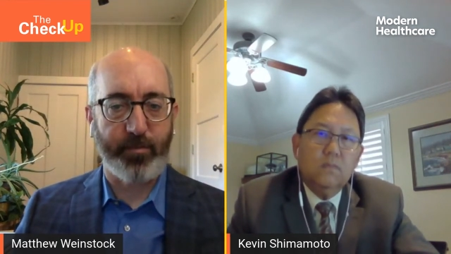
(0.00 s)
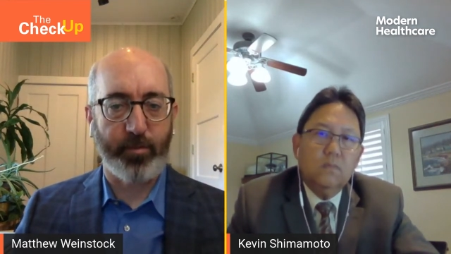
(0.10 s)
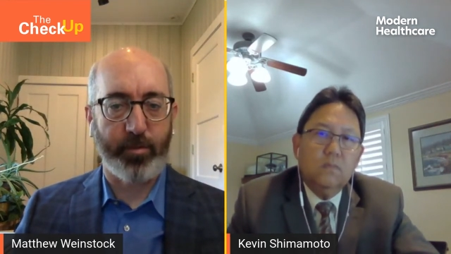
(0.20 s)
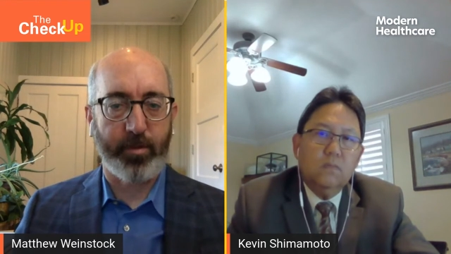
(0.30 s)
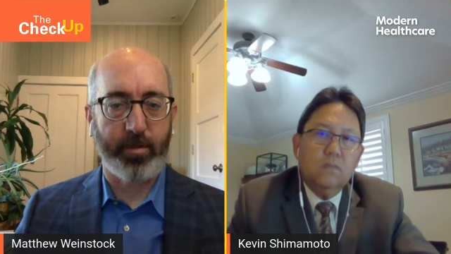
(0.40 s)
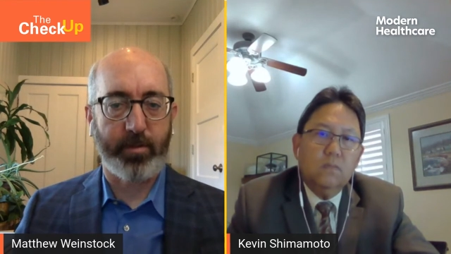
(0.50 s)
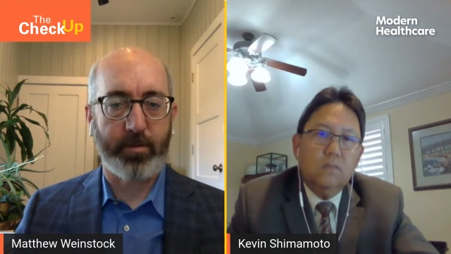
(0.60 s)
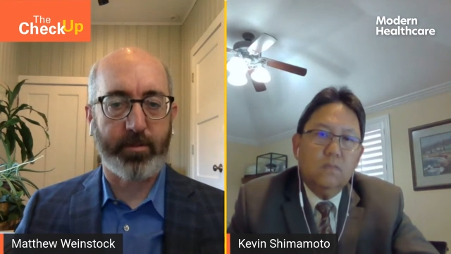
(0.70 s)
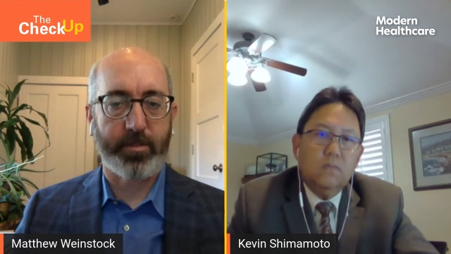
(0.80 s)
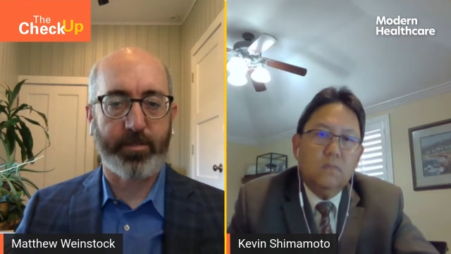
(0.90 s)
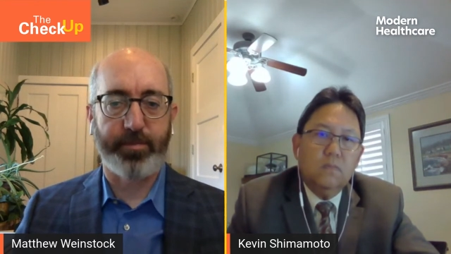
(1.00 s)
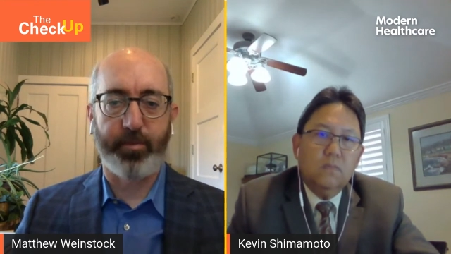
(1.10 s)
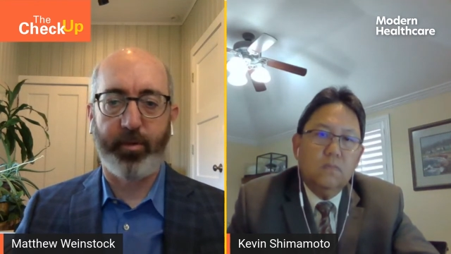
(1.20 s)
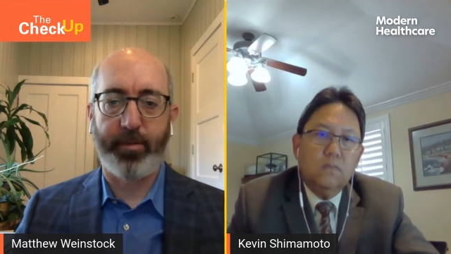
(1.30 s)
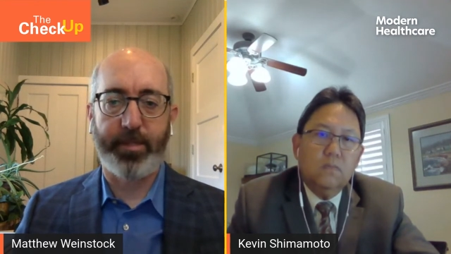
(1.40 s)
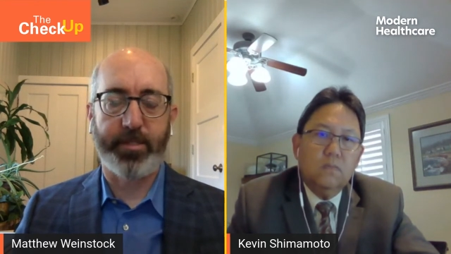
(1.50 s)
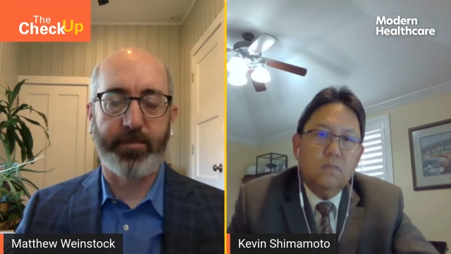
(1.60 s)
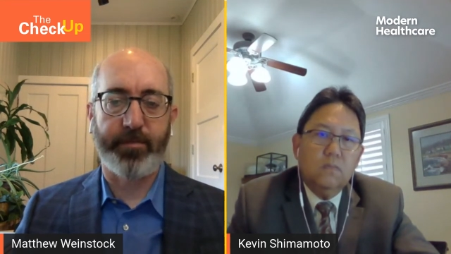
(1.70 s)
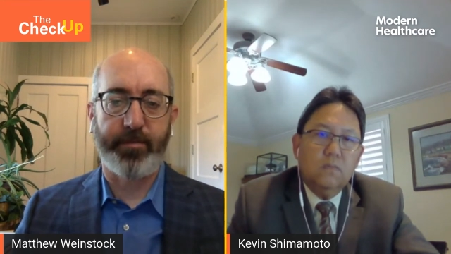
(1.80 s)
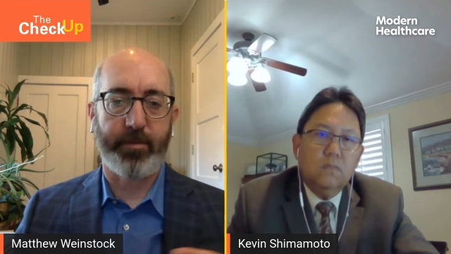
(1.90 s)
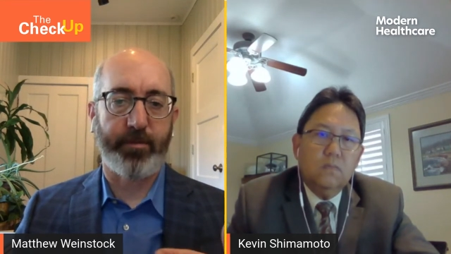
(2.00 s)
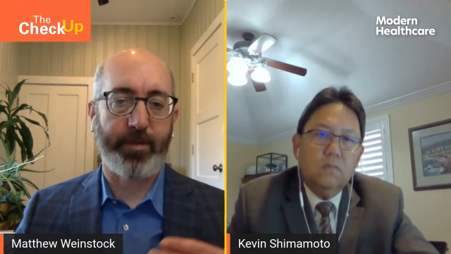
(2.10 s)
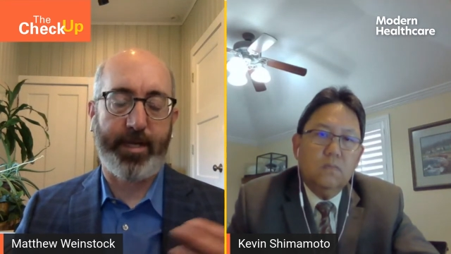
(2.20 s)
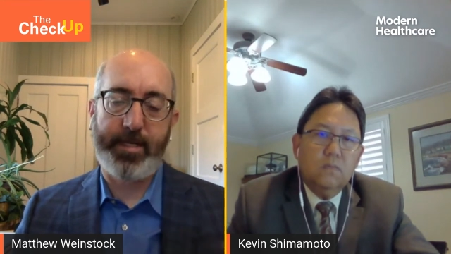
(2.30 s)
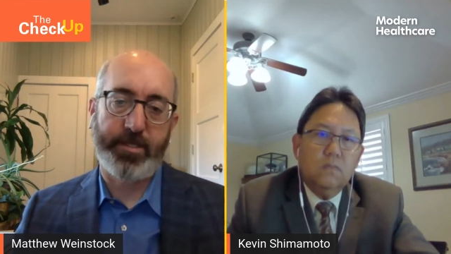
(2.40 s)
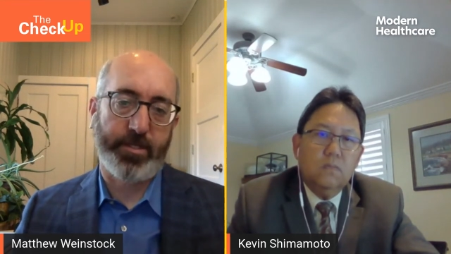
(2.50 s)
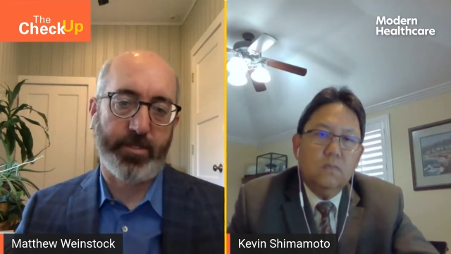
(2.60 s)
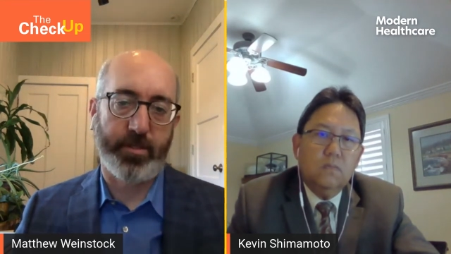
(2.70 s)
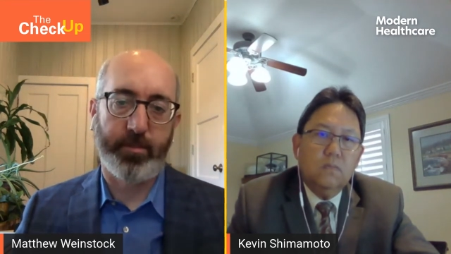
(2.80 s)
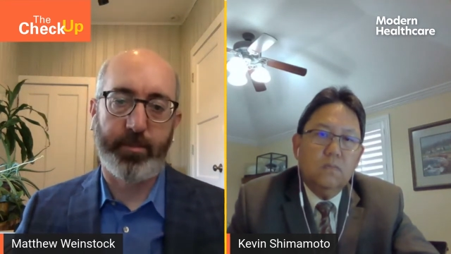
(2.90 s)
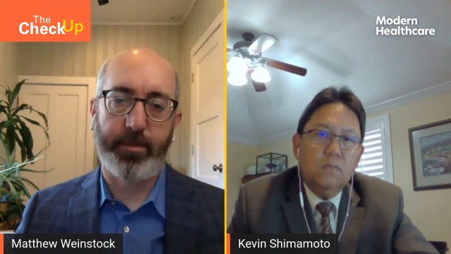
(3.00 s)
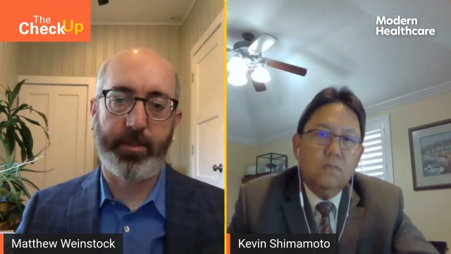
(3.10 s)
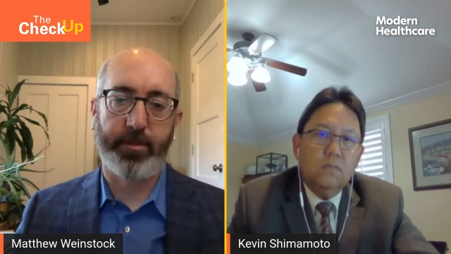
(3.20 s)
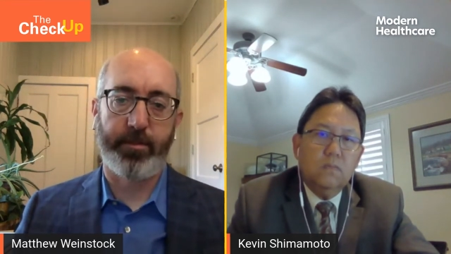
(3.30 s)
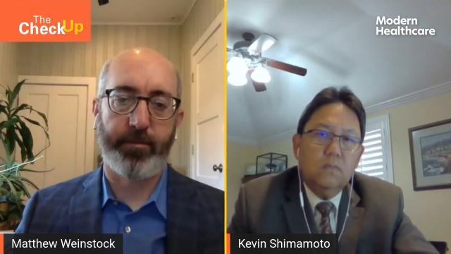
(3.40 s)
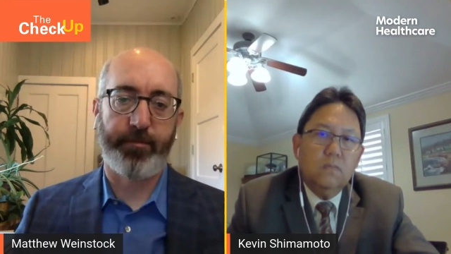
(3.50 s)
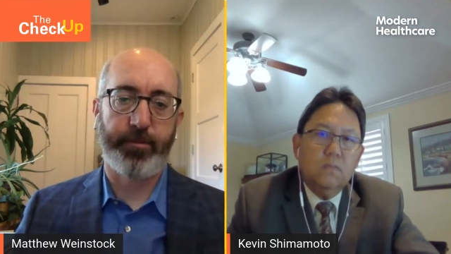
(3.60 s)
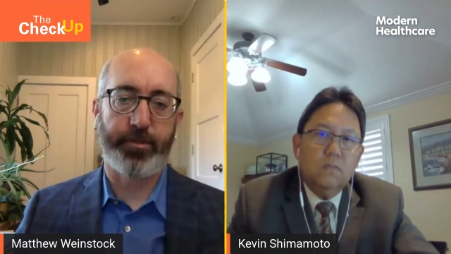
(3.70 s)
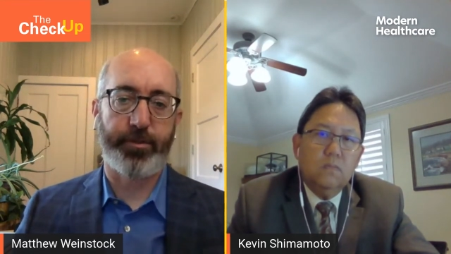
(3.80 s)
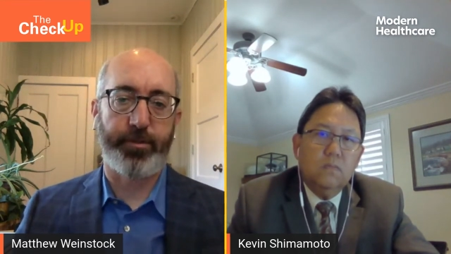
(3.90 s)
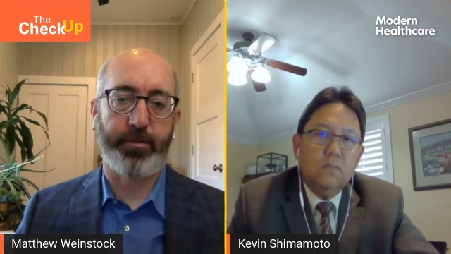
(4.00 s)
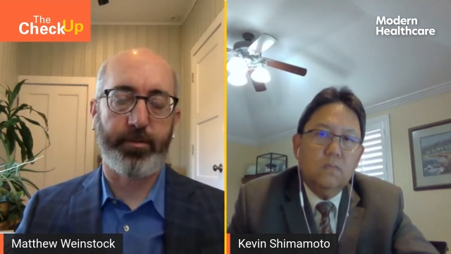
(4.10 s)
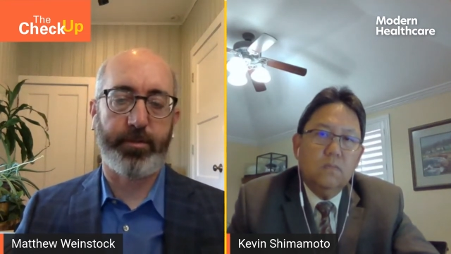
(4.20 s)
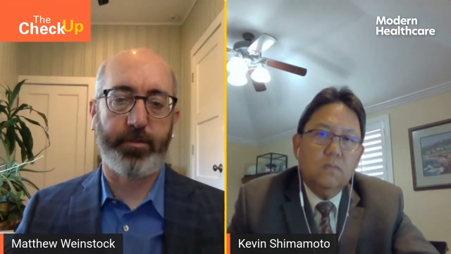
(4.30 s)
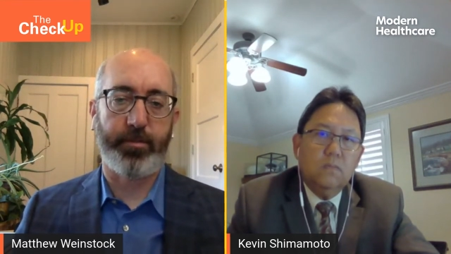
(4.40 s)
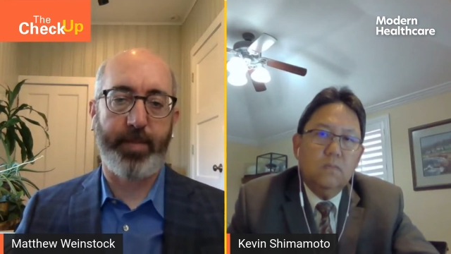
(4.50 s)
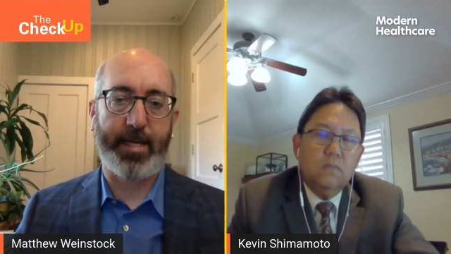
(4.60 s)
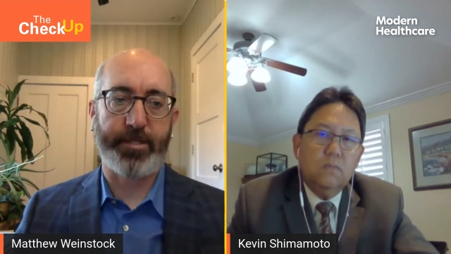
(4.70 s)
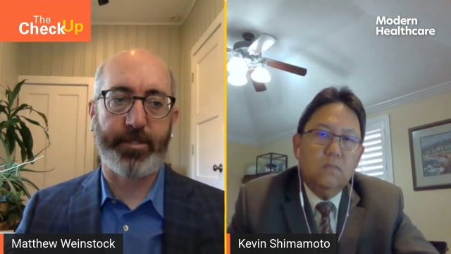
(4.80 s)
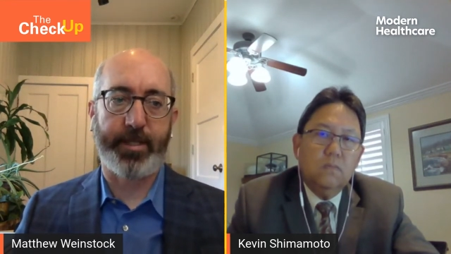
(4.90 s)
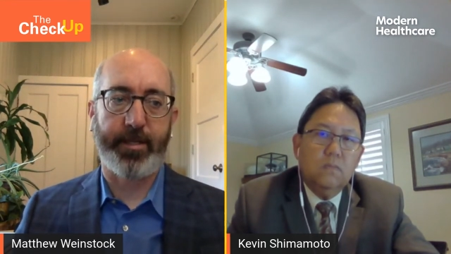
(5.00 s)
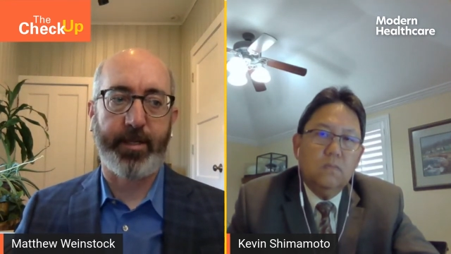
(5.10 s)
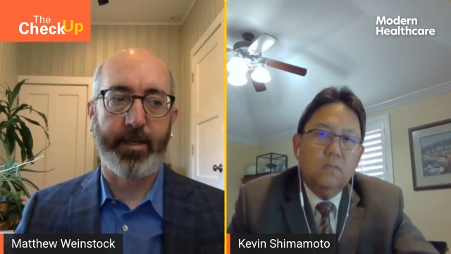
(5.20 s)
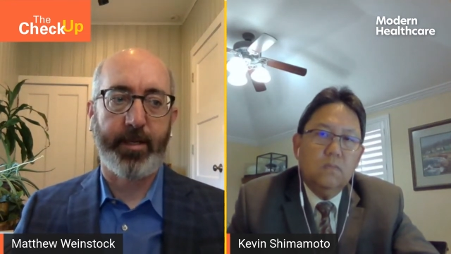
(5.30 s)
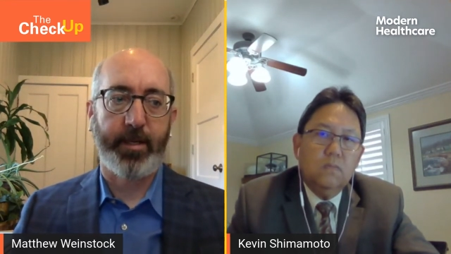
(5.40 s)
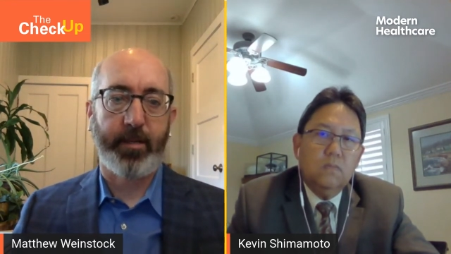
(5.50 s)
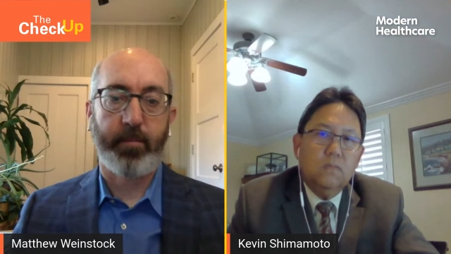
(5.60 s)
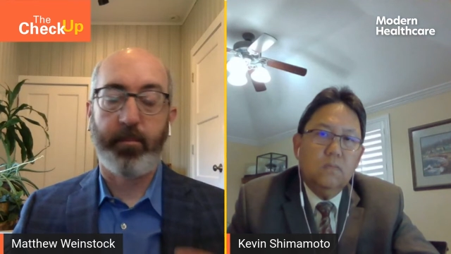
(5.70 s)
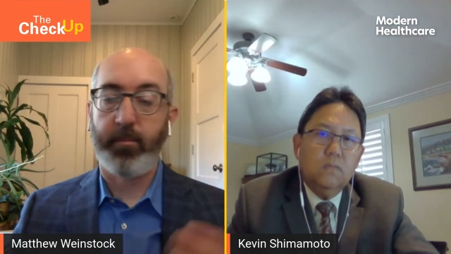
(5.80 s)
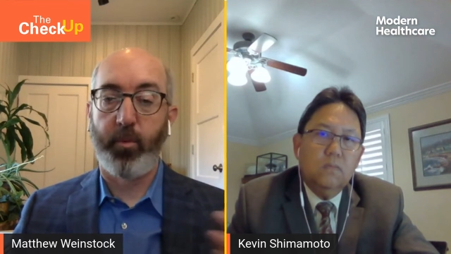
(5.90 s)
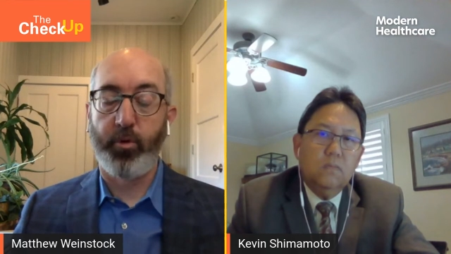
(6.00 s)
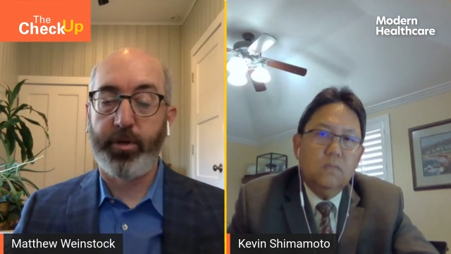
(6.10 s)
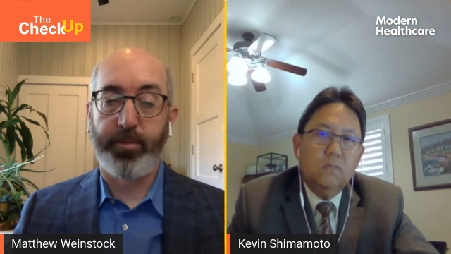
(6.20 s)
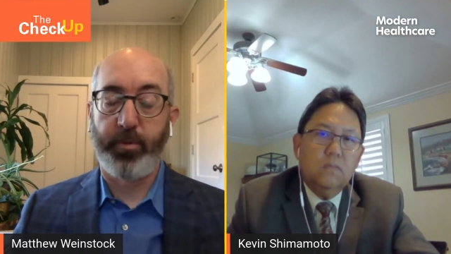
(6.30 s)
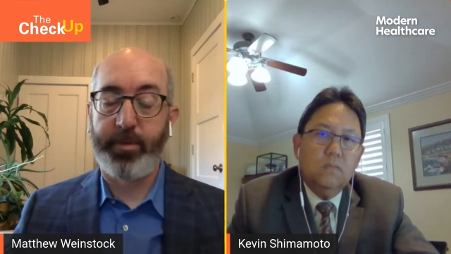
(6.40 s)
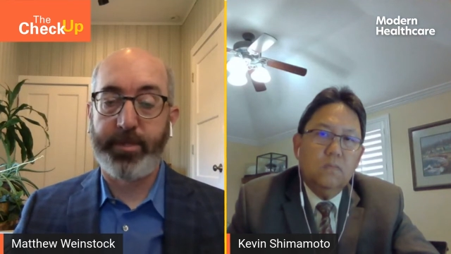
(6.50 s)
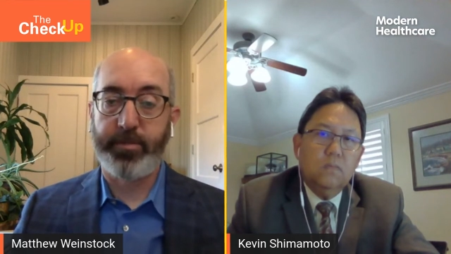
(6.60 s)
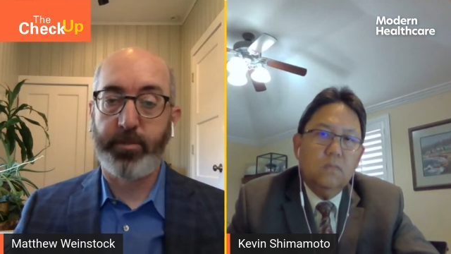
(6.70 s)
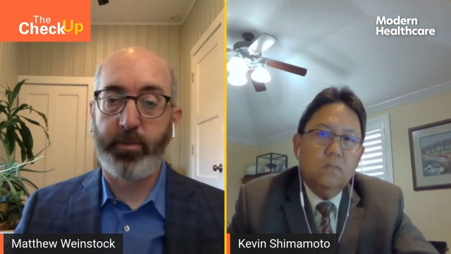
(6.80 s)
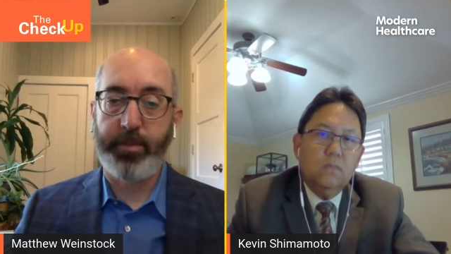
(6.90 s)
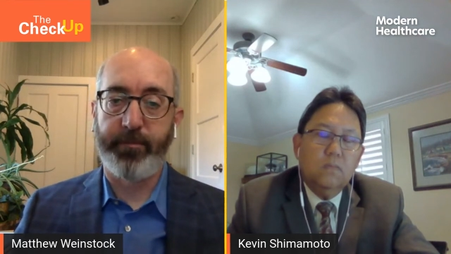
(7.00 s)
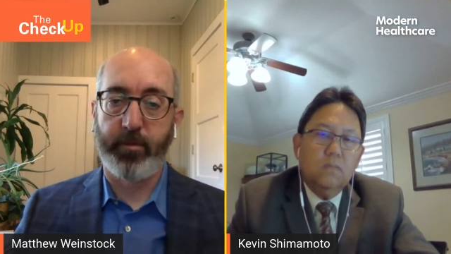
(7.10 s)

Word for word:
Speaker 1: for deployments of, of any system in the future? Do you, do you imagine that more deployments will be